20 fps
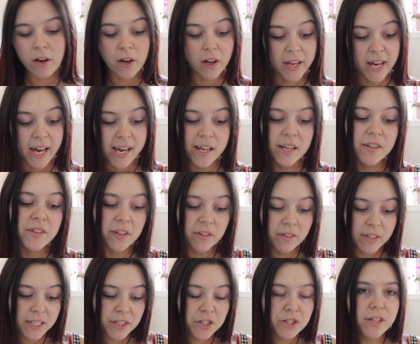Okay, it
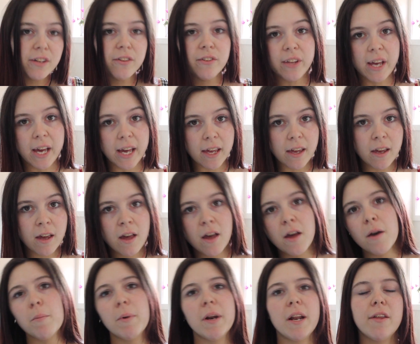doesn't actually say,
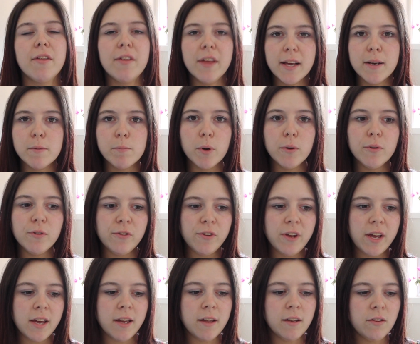but I think most
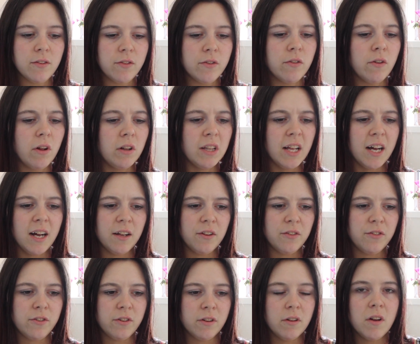tans
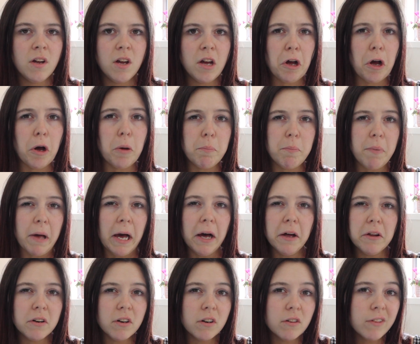last
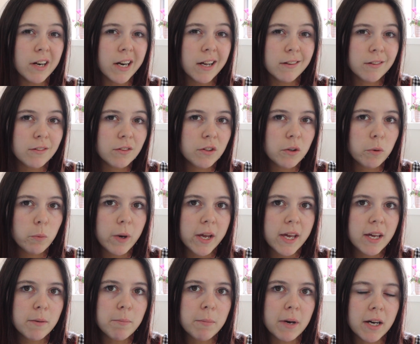about around the
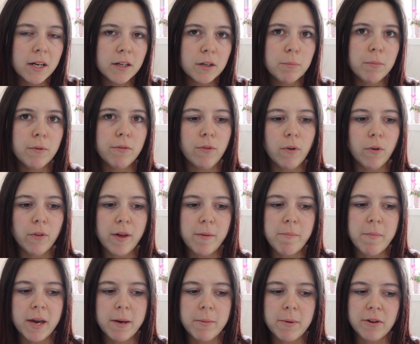week mark before
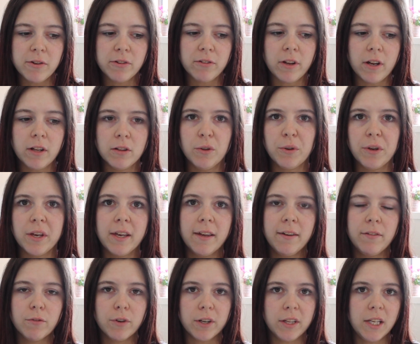they maybe start
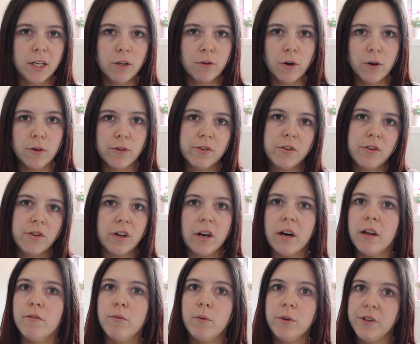looking really gross and you
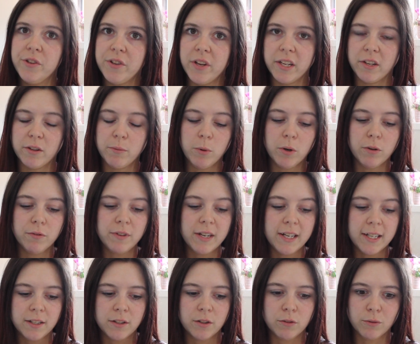kind of want to take them off
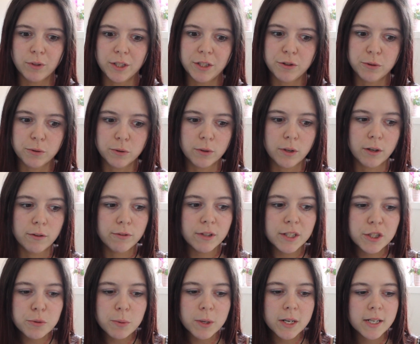and redo a
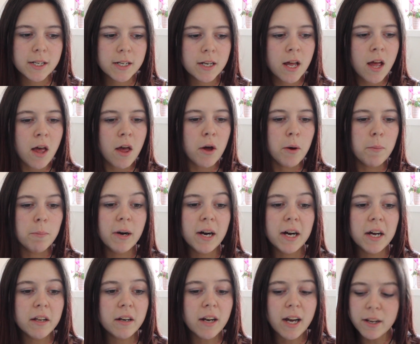fresh one,
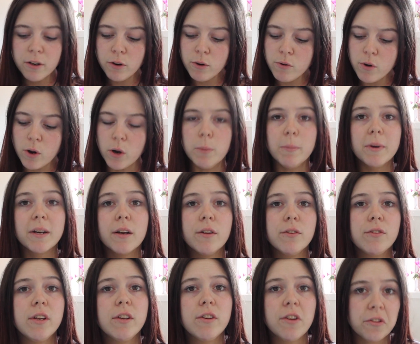but I don't know
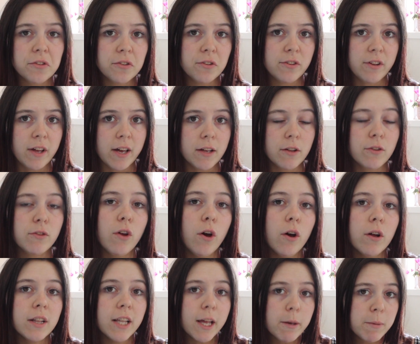because it doesn't say.
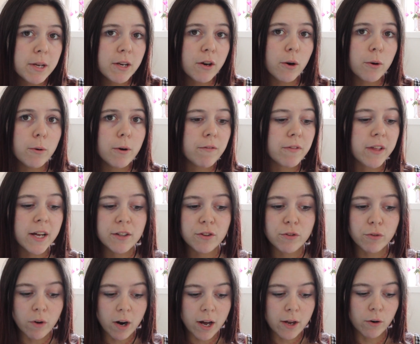So let me know if
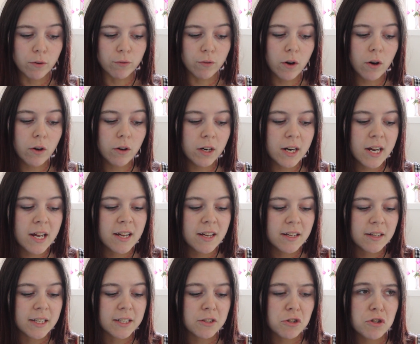that's right or wrong.
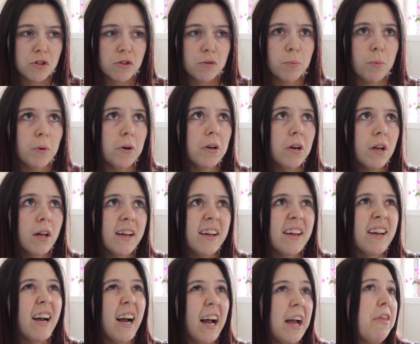That's just what
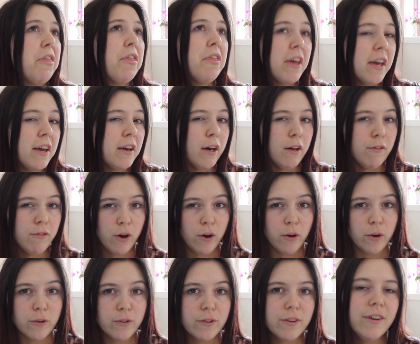I think I've
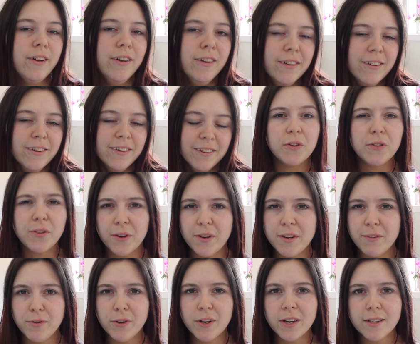heard. So
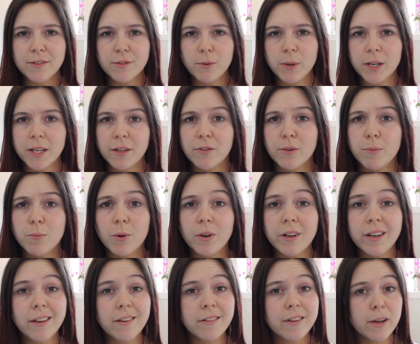if you guys are wanting some
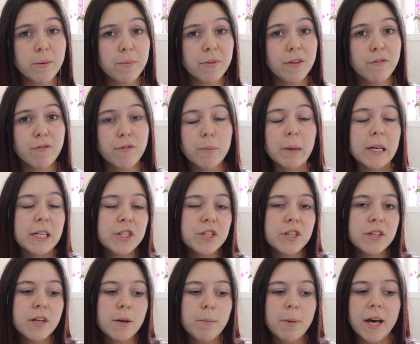more in-depth
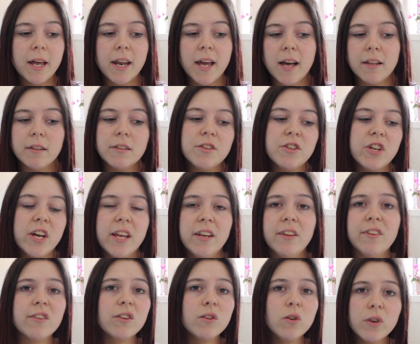information about how the tan
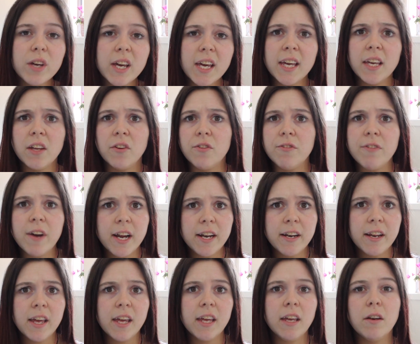is looking and
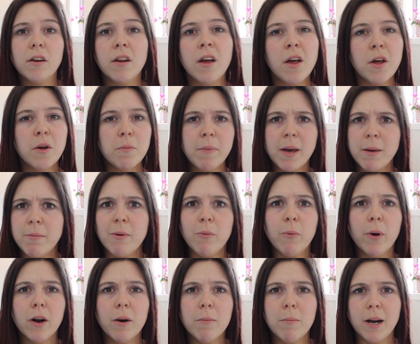fading and maybe
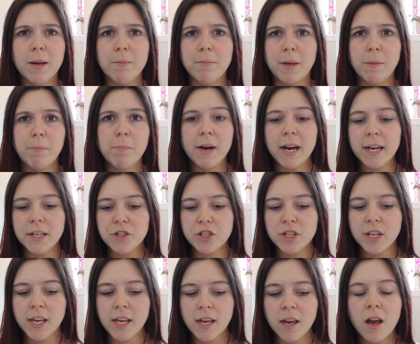where it might be
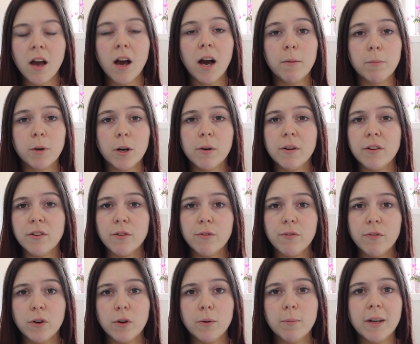patchy, I'm going to
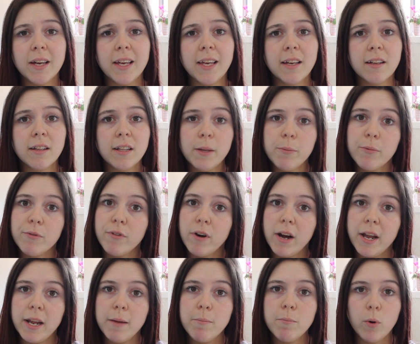film a clip
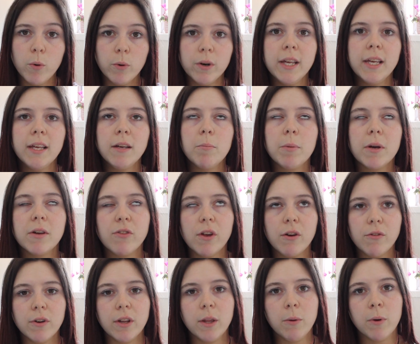Friday morning because
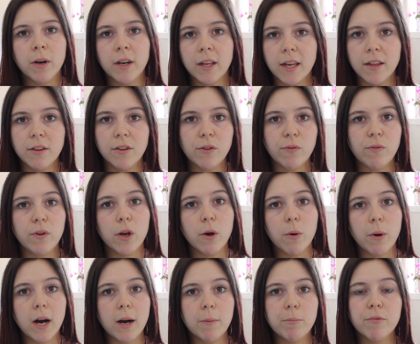I really want to get this
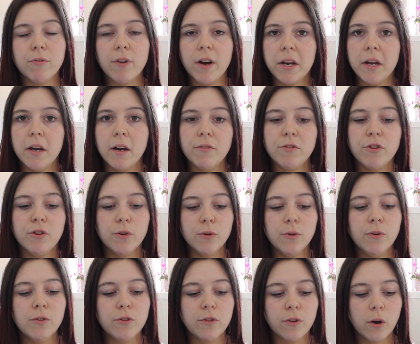video up Friday
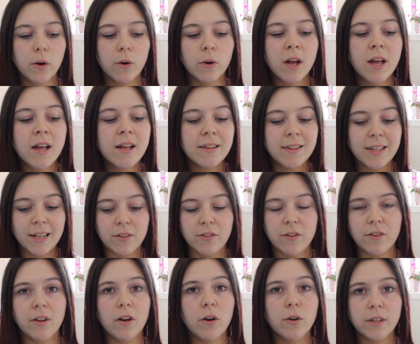afternoon, so
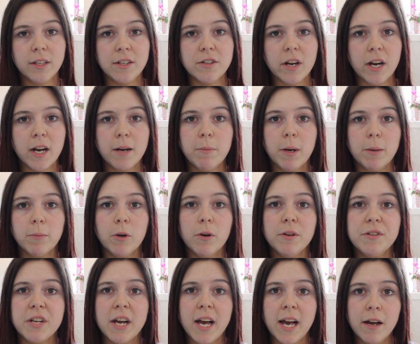that's the only time I'm
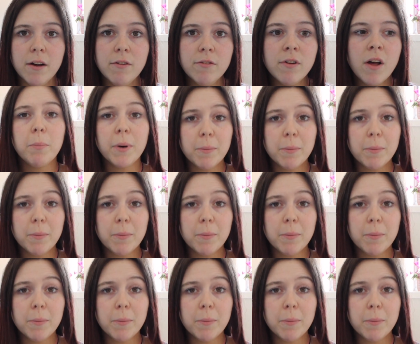going to have.